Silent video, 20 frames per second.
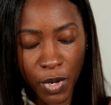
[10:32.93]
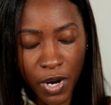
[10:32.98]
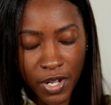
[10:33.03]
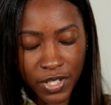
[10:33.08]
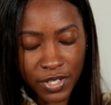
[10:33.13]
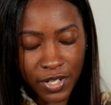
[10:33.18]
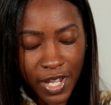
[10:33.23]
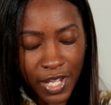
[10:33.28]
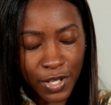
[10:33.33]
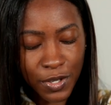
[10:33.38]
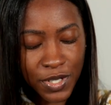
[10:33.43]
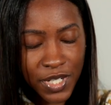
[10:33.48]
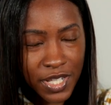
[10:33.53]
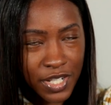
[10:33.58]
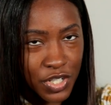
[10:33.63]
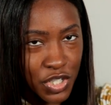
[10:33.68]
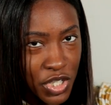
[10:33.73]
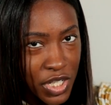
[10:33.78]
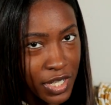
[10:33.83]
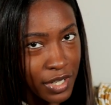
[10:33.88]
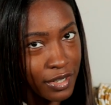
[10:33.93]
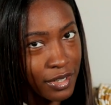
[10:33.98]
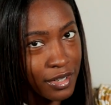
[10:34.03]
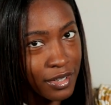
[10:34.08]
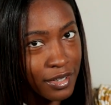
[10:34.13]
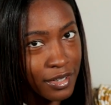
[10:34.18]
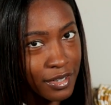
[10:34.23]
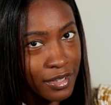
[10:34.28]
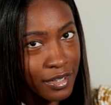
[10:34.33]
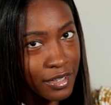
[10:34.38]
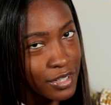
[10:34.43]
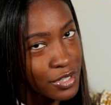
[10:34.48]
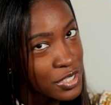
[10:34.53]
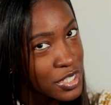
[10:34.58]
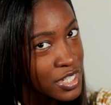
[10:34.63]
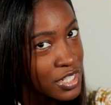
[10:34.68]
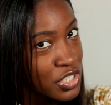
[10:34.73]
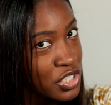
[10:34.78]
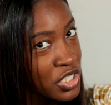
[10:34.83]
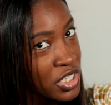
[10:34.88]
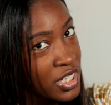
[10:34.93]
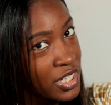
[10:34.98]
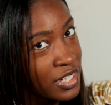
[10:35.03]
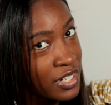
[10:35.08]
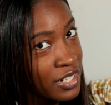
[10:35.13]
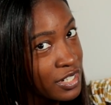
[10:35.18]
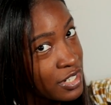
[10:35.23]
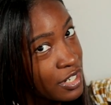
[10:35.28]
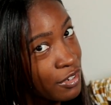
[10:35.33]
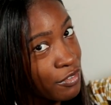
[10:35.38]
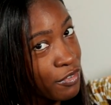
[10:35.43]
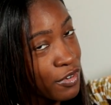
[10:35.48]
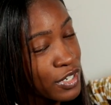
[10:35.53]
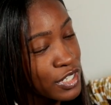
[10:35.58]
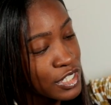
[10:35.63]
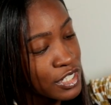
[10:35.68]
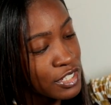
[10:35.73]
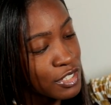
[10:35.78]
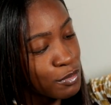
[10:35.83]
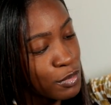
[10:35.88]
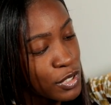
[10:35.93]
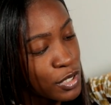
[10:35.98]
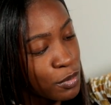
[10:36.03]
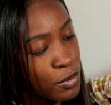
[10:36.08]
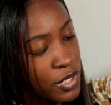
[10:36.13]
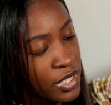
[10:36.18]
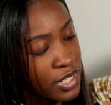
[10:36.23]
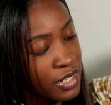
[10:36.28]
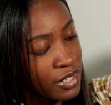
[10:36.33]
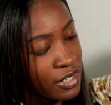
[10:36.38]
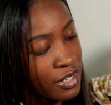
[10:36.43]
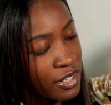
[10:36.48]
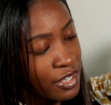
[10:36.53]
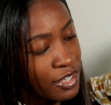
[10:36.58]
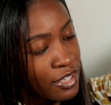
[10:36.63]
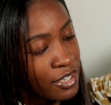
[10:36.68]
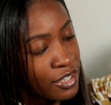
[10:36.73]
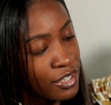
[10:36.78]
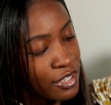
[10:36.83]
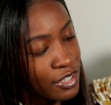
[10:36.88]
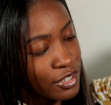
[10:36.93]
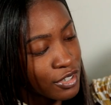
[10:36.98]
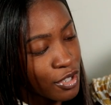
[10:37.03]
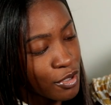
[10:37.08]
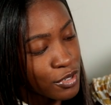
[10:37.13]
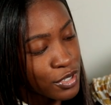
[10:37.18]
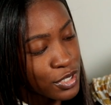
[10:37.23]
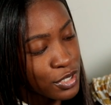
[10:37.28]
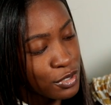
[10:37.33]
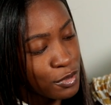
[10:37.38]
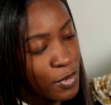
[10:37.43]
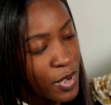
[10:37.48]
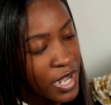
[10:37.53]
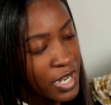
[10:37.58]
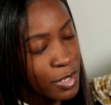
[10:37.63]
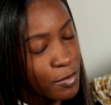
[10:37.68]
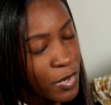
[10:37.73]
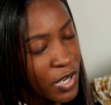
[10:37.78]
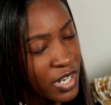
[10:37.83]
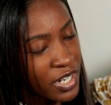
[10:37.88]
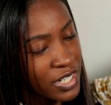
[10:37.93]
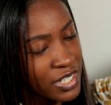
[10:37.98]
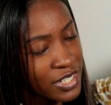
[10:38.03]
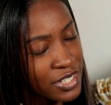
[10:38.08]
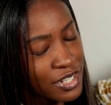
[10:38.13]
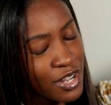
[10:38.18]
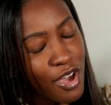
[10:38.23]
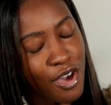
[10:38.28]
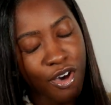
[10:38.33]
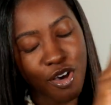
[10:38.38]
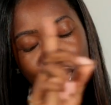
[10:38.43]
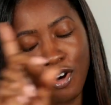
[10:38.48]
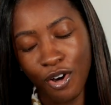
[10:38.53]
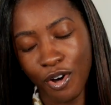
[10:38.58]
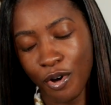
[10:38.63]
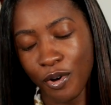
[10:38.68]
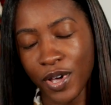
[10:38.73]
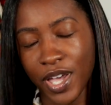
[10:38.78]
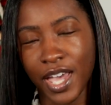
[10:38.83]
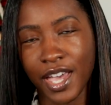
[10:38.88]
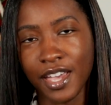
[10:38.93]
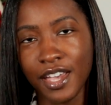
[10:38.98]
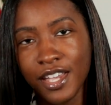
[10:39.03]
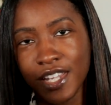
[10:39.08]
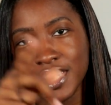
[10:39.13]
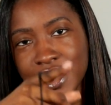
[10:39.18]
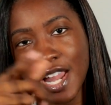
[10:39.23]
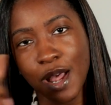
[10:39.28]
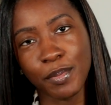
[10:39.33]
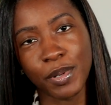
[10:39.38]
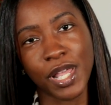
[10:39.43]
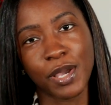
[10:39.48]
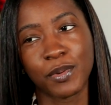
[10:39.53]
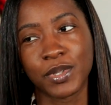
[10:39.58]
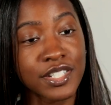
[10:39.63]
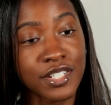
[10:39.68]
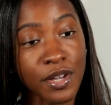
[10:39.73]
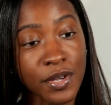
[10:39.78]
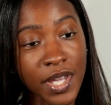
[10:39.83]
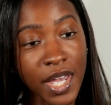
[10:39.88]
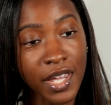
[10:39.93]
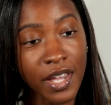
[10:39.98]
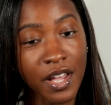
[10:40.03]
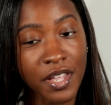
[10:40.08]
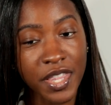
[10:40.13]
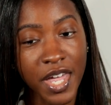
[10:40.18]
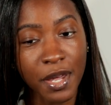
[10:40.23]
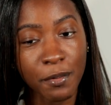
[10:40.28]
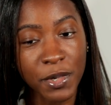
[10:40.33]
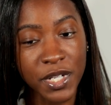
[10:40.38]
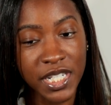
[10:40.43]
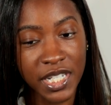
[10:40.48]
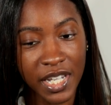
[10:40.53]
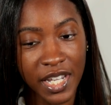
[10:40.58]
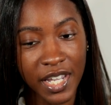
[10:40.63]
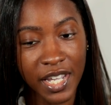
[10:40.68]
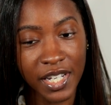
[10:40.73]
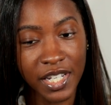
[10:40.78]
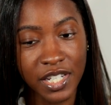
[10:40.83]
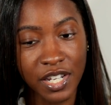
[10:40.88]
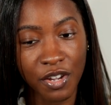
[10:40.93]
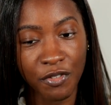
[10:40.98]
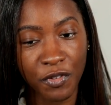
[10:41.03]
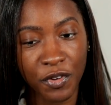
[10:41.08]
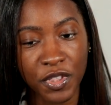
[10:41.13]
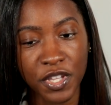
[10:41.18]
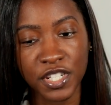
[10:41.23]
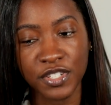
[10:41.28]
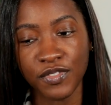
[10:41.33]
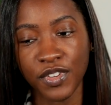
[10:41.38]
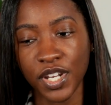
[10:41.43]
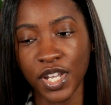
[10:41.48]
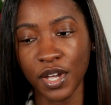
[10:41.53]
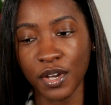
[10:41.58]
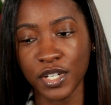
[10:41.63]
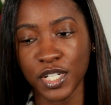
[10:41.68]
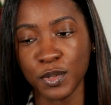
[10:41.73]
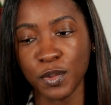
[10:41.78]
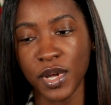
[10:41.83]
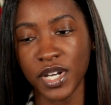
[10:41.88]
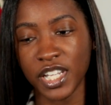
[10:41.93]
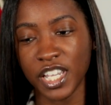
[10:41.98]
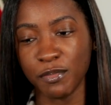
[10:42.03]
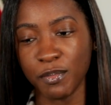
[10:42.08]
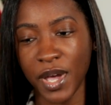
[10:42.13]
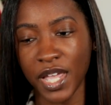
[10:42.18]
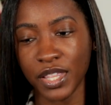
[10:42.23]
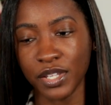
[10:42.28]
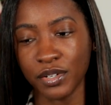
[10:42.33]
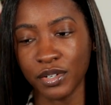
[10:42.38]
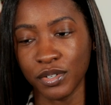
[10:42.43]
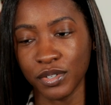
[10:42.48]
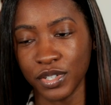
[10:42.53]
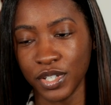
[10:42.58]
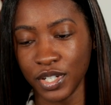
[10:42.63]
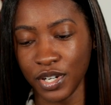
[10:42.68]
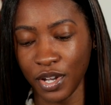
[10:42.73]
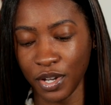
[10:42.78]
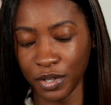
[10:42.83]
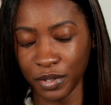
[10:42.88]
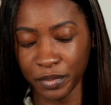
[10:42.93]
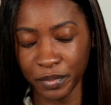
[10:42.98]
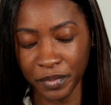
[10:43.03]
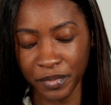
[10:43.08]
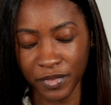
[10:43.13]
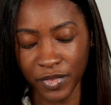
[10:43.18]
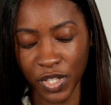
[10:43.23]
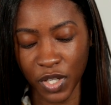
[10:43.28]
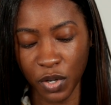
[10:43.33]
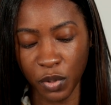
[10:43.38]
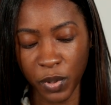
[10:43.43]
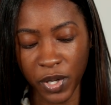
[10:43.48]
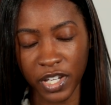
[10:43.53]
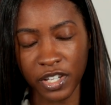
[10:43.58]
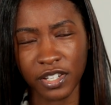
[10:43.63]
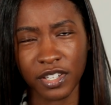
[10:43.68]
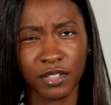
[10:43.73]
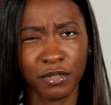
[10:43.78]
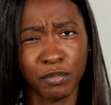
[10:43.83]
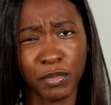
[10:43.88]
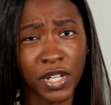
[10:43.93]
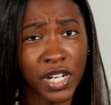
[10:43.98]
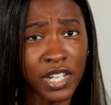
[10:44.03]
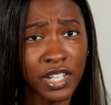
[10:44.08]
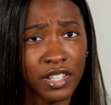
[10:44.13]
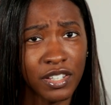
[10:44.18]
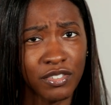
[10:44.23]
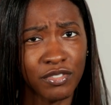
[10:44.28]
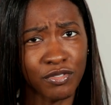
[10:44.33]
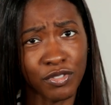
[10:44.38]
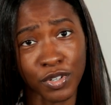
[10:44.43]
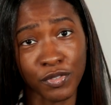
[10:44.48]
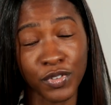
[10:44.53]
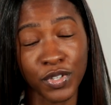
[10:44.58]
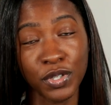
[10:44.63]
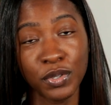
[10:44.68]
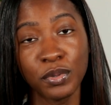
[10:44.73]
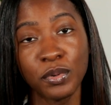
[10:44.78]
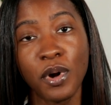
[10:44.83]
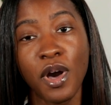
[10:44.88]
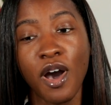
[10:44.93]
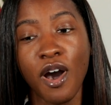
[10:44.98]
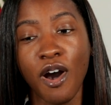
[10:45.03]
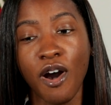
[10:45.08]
But also like you see the sheen? You see the sheen difference between those two body parts? Okay, stop playing with it. So yeah, y'all, that was it for this video. I just want to give my little, you know, quick mini review